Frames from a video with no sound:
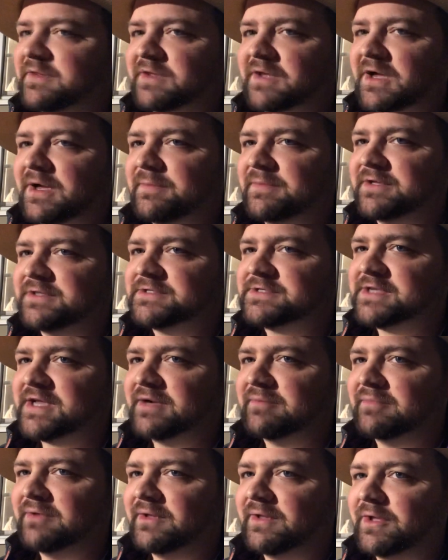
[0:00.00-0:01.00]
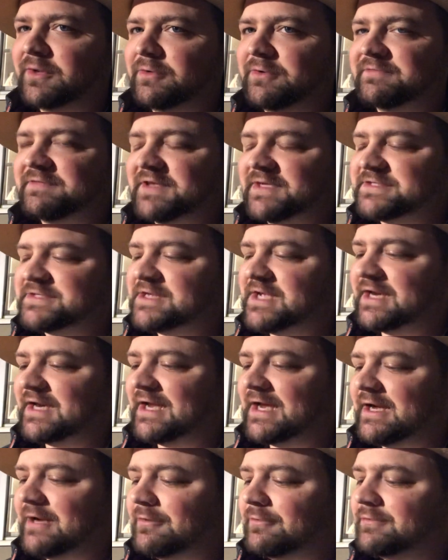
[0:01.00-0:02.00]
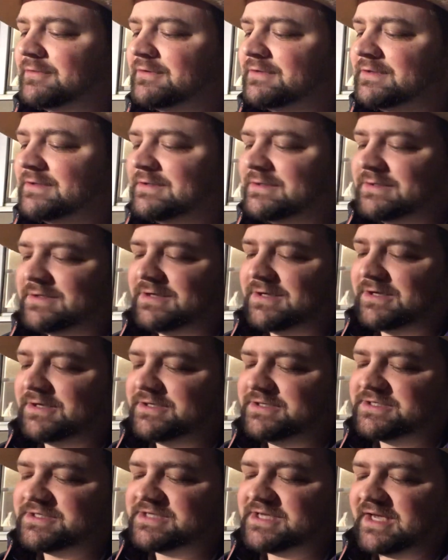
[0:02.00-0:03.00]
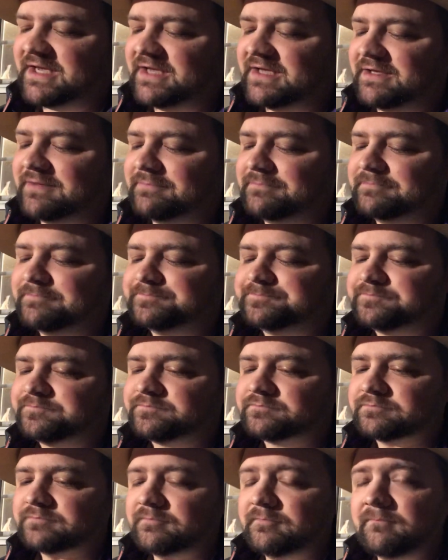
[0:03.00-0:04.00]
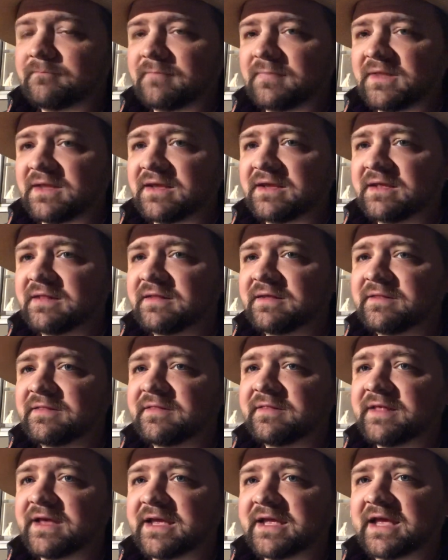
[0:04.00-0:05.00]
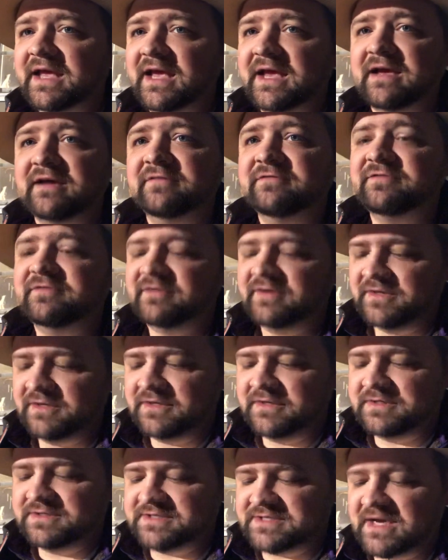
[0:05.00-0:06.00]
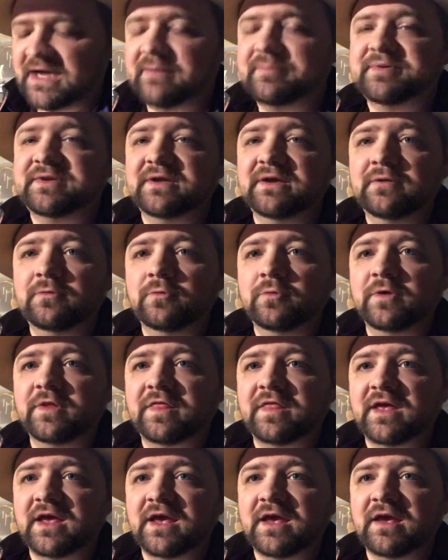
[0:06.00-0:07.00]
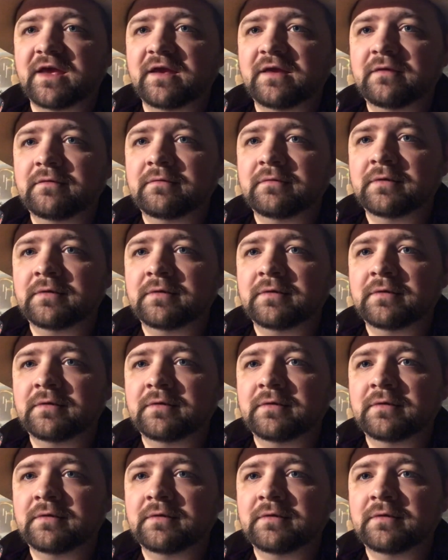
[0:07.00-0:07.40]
the comments down below, if that's not how you say it. And then they have topped it with a